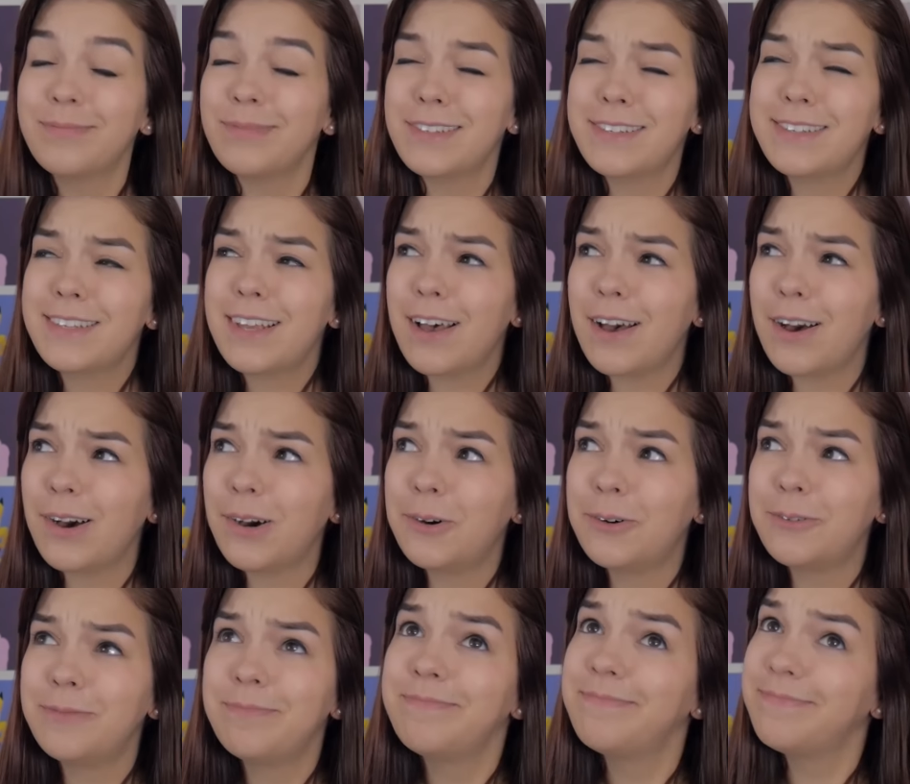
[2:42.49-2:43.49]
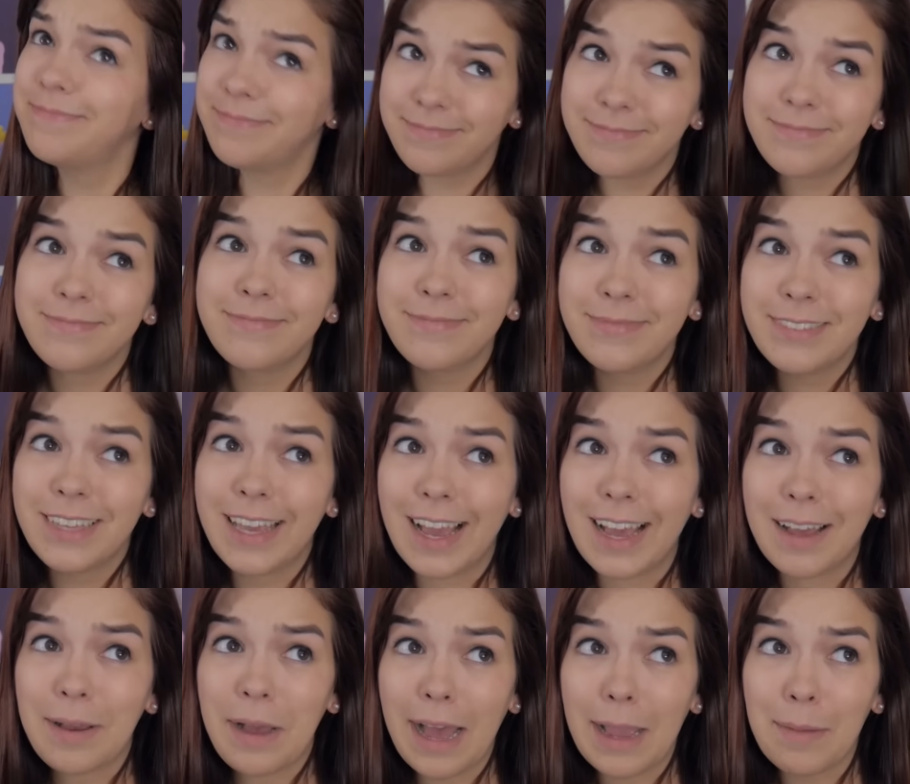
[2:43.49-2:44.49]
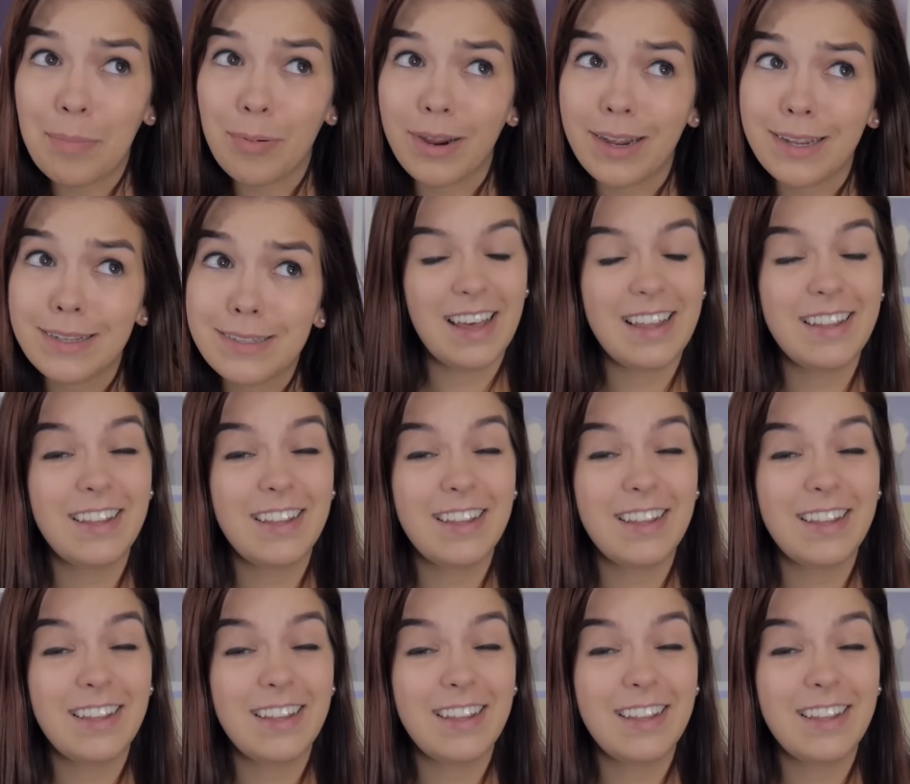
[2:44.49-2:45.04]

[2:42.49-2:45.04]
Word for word: So, yeah, high praise.